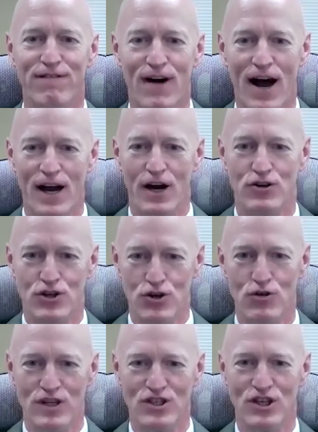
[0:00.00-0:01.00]
fire
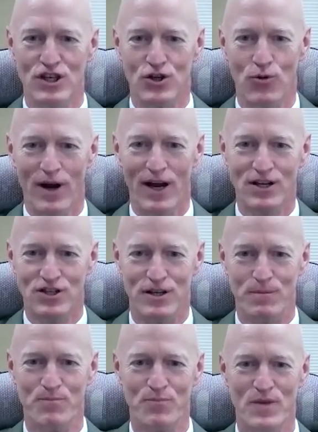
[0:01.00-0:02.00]
to the situation.
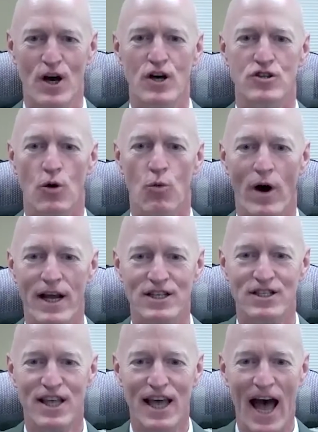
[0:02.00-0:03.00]
So what
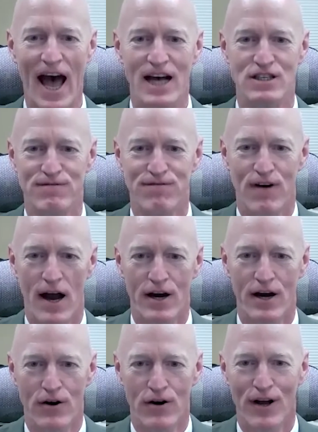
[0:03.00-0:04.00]
is the as fire?